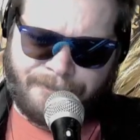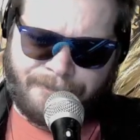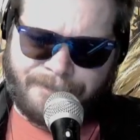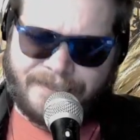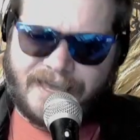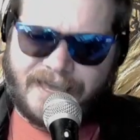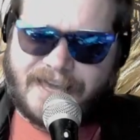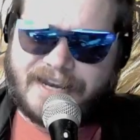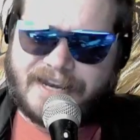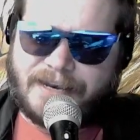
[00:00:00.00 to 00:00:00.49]

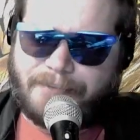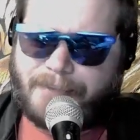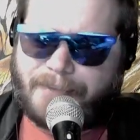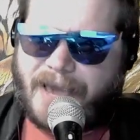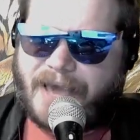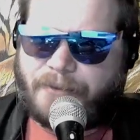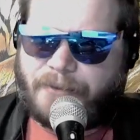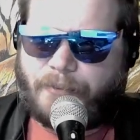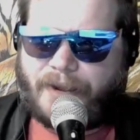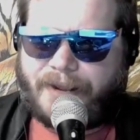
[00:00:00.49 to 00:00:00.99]
Not in a
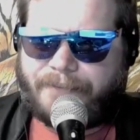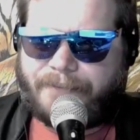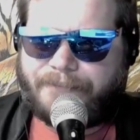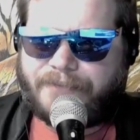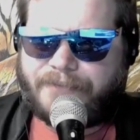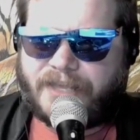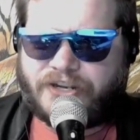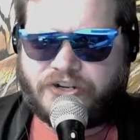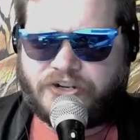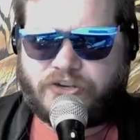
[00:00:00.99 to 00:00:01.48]
bad way,
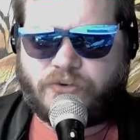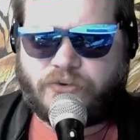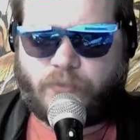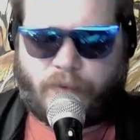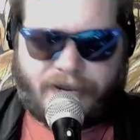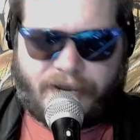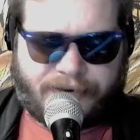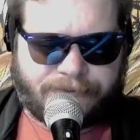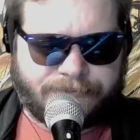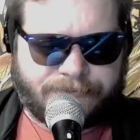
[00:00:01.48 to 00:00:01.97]
in a good
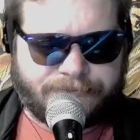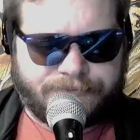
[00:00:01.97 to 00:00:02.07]
way.